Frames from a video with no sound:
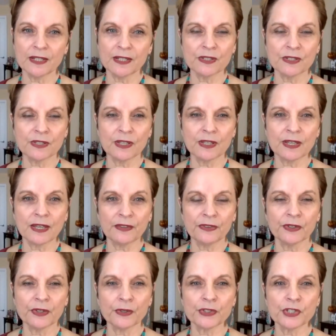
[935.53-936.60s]
to the
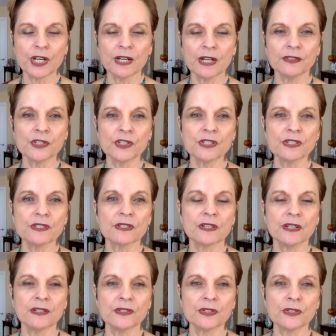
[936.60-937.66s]
ethical challenges
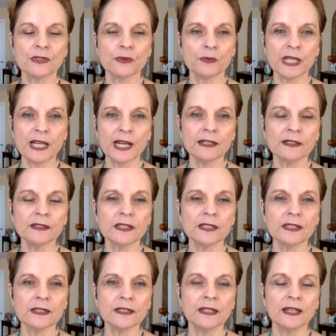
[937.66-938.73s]
and to the
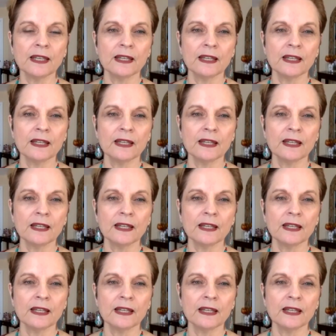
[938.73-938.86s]
reality